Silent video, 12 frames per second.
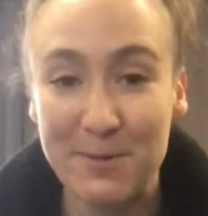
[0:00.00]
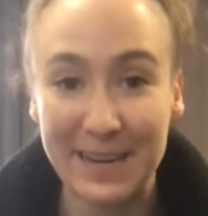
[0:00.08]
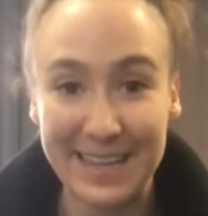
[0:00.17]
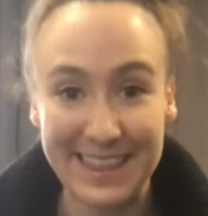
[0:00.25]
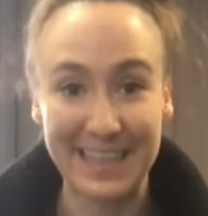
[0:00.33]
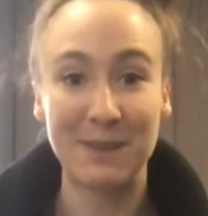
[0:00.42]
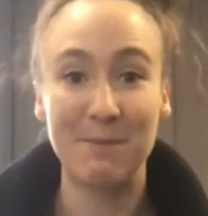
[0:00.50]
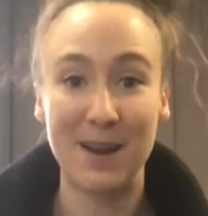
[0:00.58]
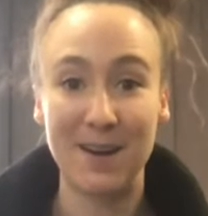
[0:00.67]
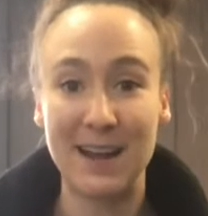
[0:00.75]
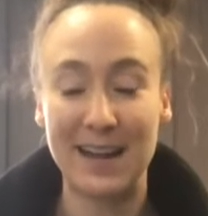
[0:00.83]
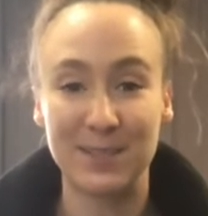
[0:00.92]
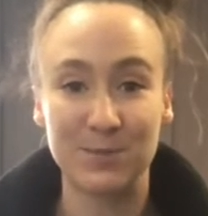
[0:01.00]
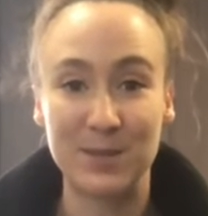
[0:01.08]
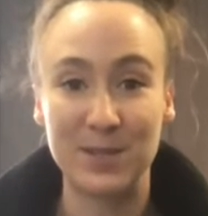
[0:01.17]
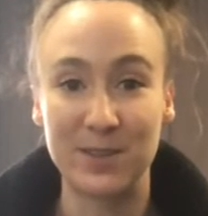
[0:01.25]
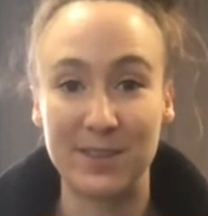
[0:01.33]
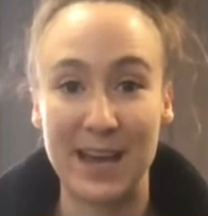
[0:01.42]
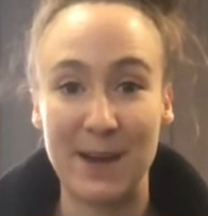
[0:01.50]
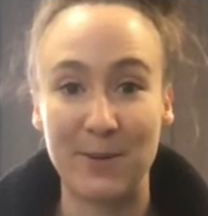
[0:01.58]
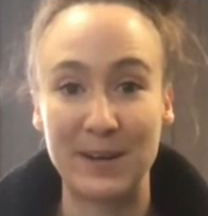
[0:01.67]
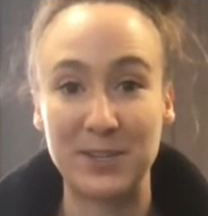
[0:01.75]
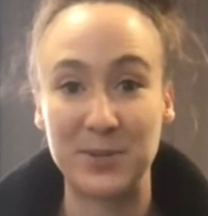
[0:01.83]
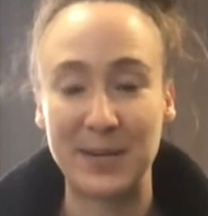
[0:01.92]
want to think about as we do that. We're
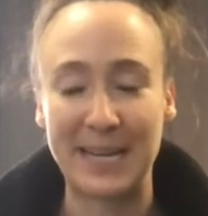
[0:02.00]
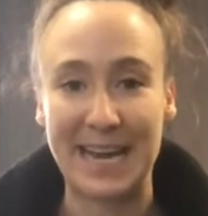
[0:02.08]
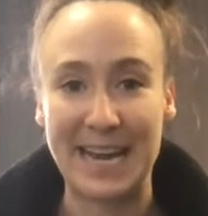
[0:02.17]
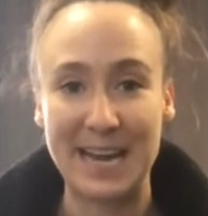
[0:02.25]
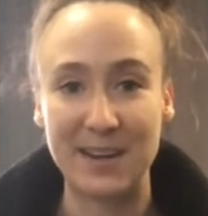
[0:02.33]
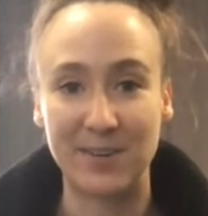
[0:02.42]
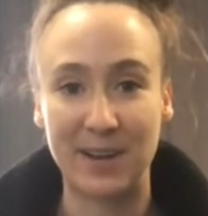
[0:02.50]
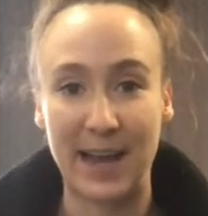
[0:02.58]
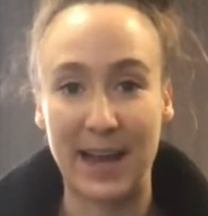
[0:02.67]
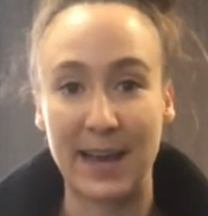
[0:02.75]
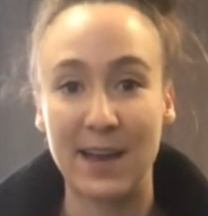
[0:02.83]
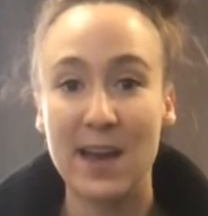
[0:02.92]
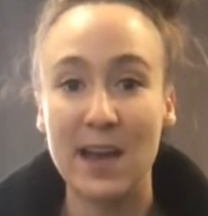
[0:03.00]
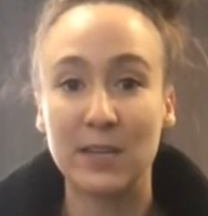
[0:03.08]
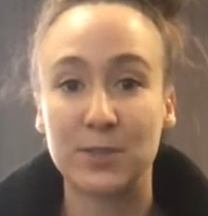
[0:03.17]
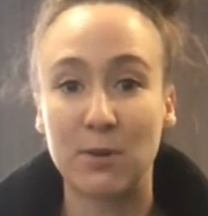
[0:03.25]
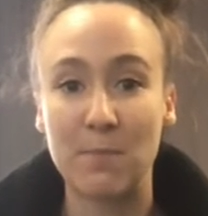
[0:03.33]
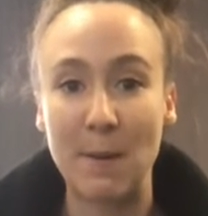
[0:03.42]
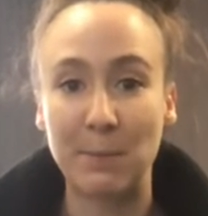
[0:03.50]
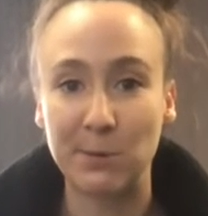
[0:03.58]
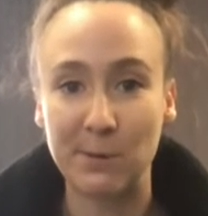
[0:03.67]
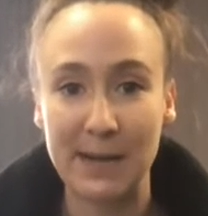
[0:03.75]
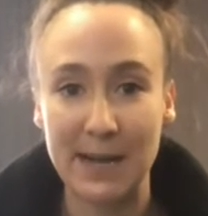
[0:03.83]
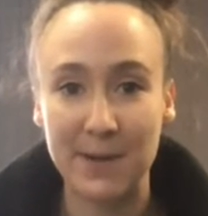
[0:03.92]
going to do it again, okay? So remember
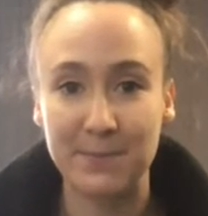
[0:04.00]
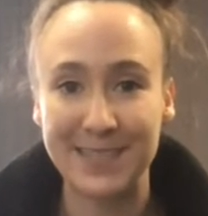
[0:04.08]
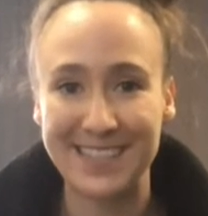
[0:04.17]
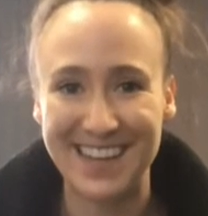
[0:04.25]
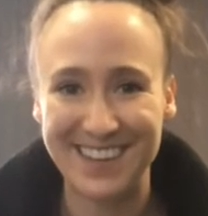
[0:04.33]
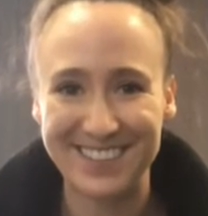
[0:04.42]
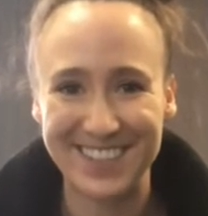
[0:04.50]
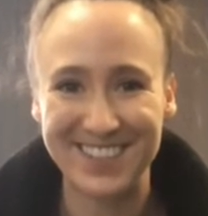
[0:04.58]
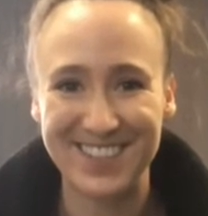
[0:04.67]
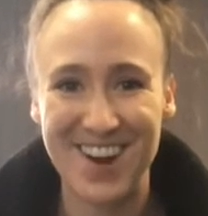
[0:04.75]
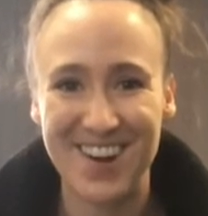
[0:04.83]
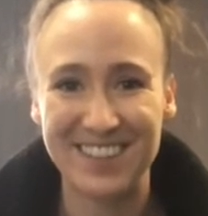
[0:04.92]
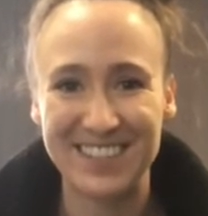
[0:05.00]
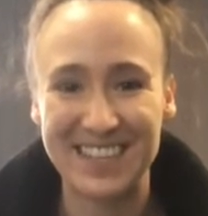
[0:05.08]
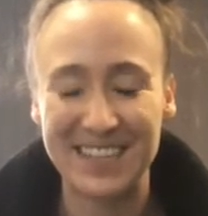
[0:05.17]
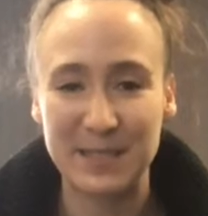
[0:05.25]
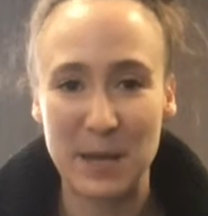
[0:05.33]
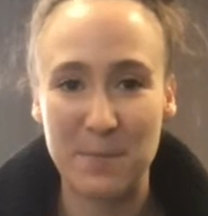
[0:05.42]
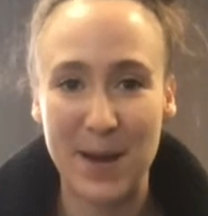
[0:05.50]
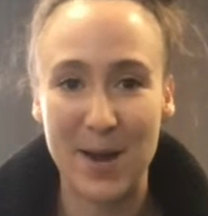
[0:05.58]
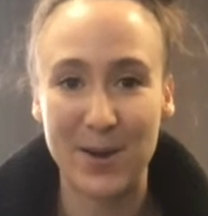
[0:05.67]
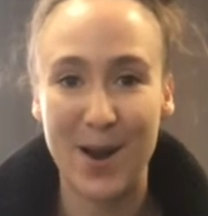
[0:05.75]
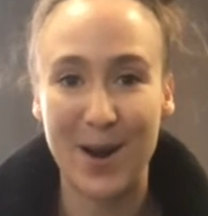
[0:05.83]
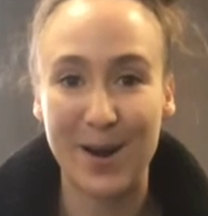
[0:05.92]
what Miss Alexandra always says
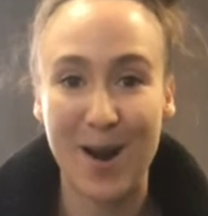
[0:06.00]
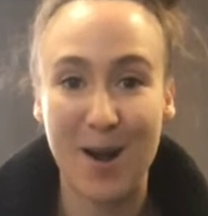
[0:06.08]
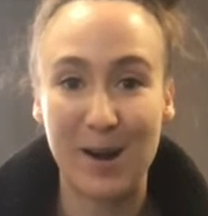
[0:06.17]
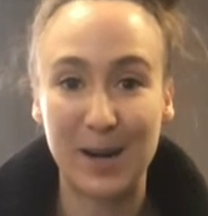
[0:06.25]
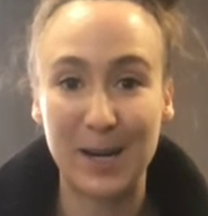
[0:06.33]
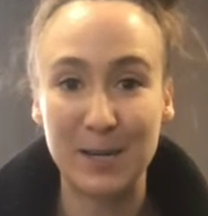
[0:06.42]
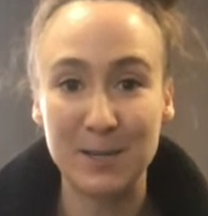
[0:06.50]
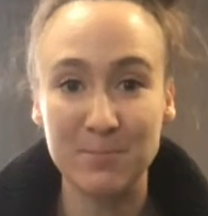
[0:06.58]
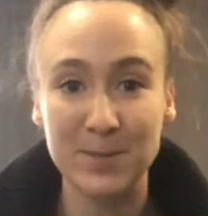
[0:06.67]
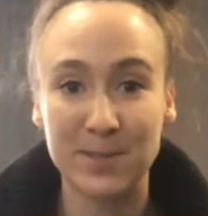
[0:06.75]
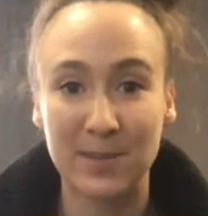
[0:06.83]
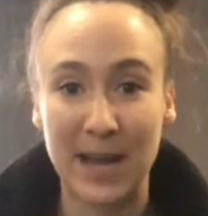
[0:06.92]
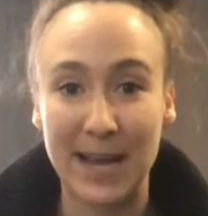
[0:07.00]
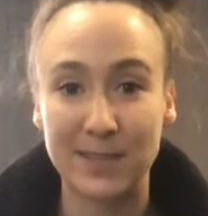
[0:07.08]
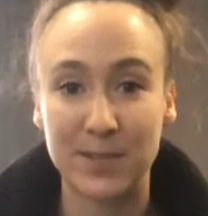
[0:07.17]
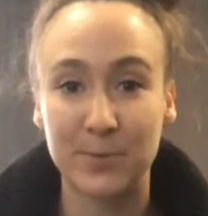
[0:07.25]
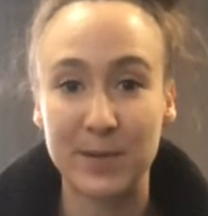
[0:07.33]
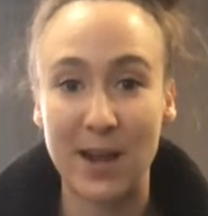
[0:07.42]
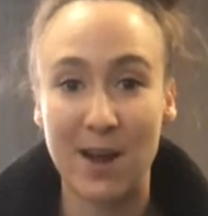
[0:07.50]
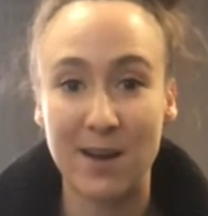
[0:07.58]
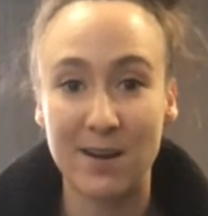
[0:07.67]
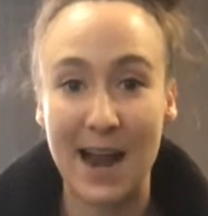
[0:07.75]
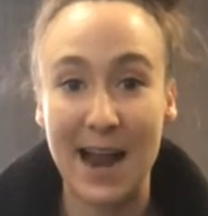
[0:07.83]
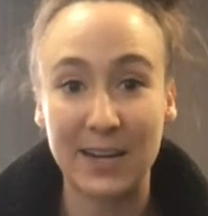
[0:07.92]
about our arms. Okay, so we
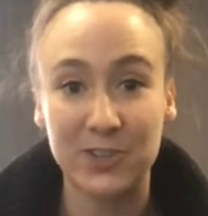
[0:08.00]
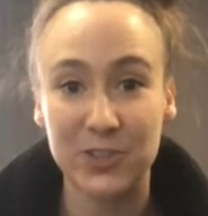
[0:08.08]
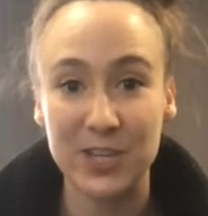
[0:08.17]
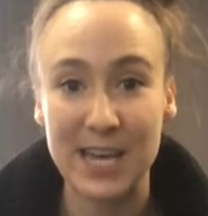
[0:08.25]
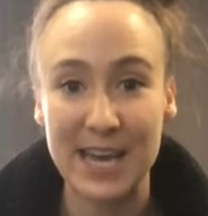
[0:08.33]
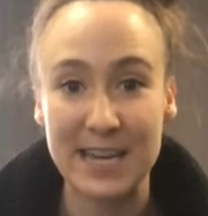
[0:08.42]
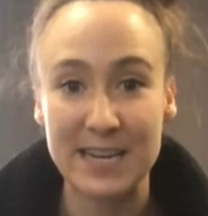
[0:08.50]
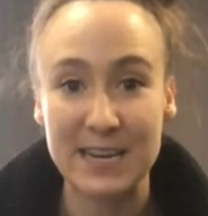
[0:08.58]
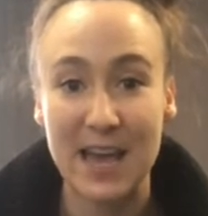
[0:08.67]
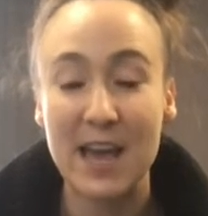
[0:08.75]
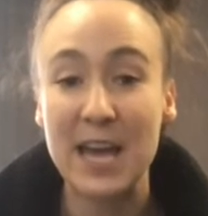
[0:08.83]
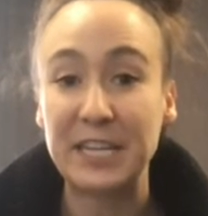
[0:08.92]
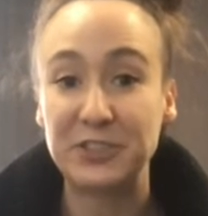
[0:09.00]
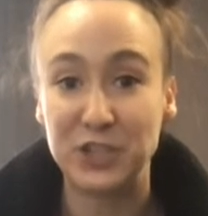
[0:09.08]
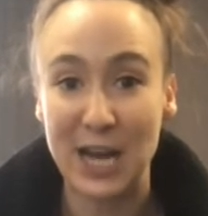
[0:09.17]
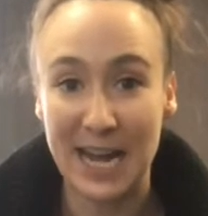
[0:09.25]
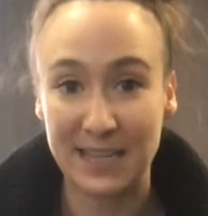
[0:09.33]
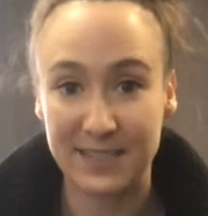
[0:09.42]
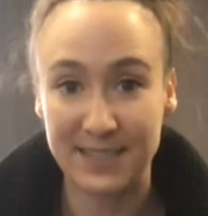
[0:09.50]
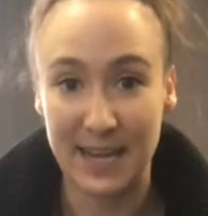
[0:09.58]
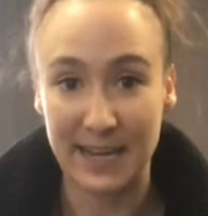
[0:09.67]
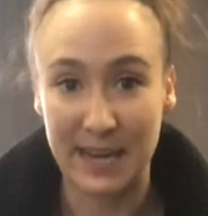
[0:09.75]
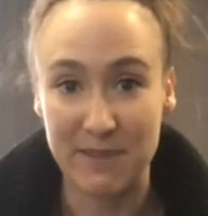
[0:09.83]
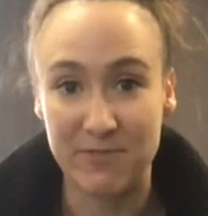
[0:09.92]
are actually in jazz
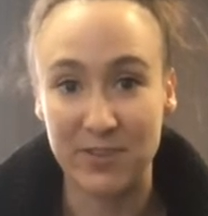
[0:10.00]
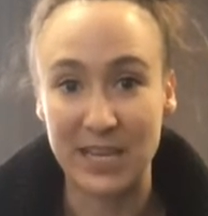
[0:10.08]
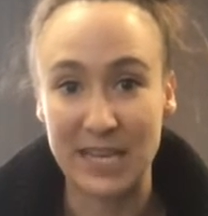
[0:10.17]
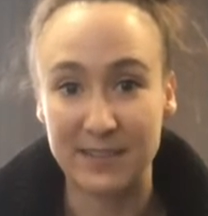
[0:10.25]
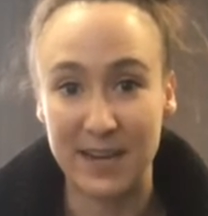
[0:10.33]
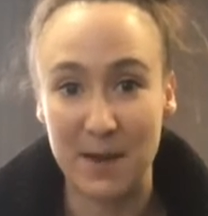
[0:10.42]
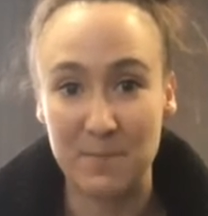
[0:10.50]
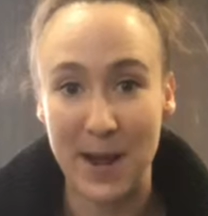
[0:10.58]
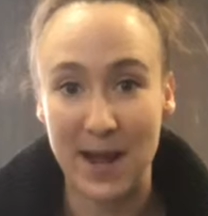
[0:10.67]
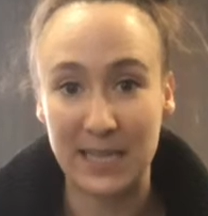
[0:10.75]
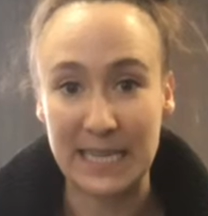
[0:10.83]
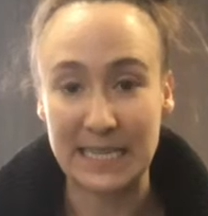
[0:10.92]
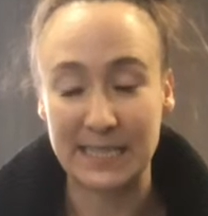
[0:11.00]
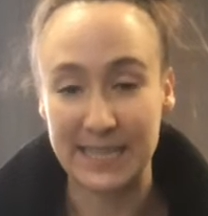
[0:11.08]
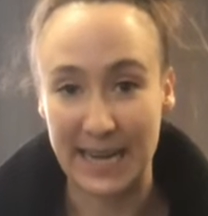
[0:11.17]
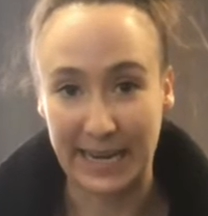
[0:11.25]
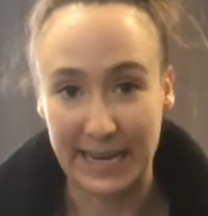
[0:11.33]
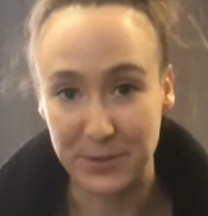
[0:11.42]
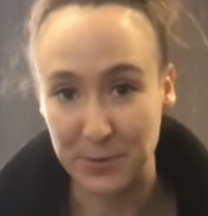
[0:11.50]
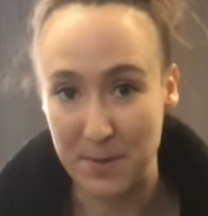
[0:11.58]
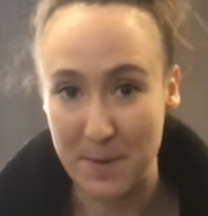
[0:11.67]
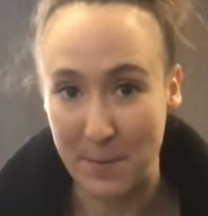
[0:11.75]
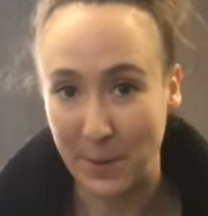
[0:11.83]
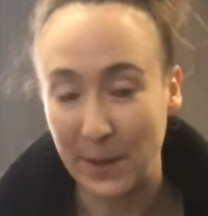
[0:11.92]
second for these, not ballet second. Do we
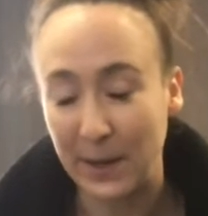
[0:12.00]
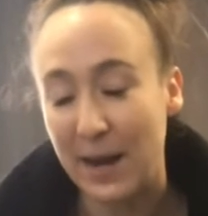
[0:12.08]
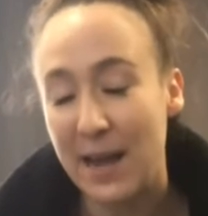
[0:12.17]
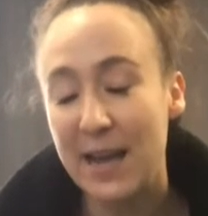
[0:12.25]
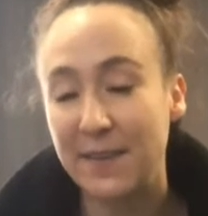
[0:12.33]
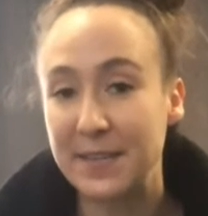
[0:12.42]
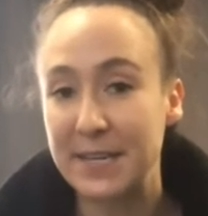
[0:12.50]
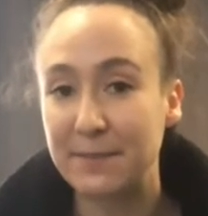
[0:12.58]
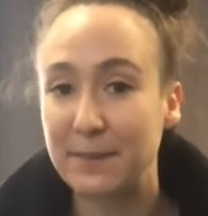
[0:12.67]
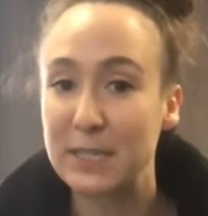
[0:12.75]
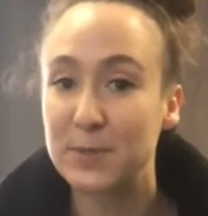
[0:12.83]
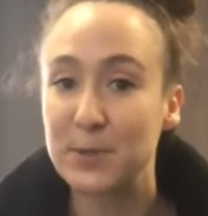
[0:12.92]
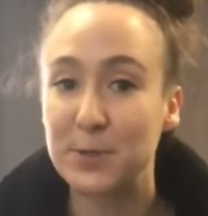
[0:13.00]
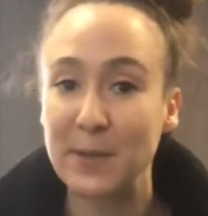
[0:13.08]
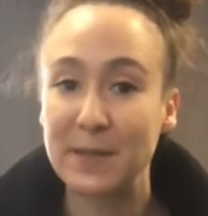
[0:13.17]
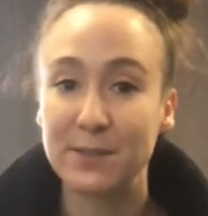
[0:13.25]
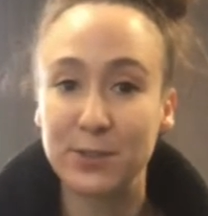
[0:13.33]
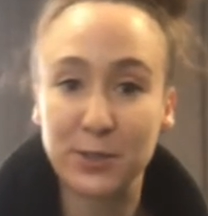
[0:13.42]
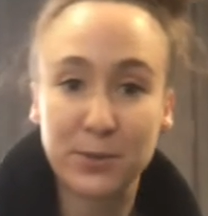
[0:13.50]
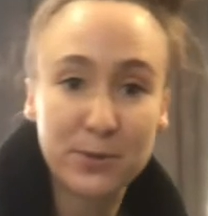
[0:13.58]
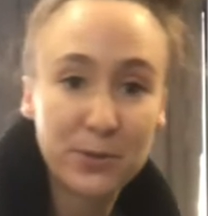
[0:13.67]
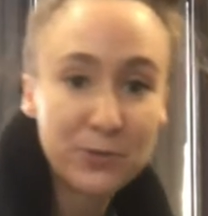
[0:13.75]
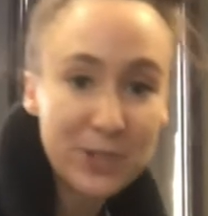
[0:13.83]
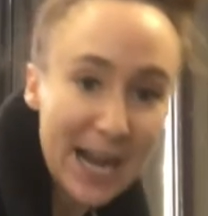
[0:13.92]
remember the difference between the two?
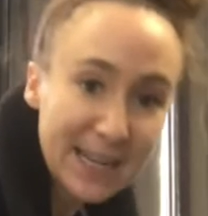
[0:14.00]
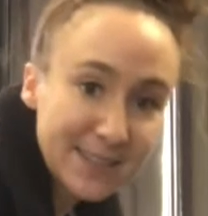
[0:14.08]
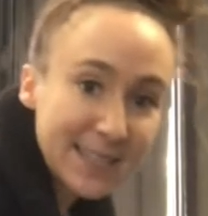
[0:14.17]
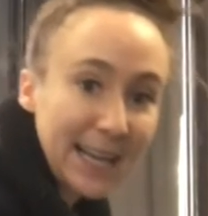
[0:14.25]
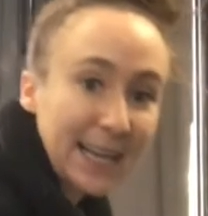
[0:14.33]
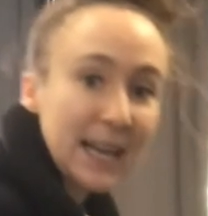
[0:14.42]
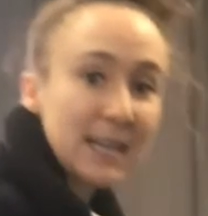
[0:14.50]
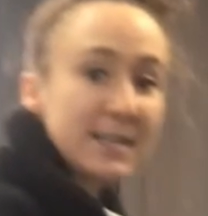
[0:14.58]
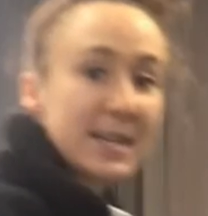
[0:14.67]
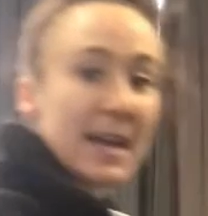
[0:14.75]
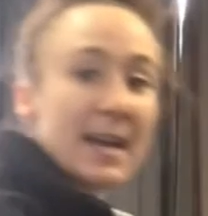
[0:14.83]
So jazz second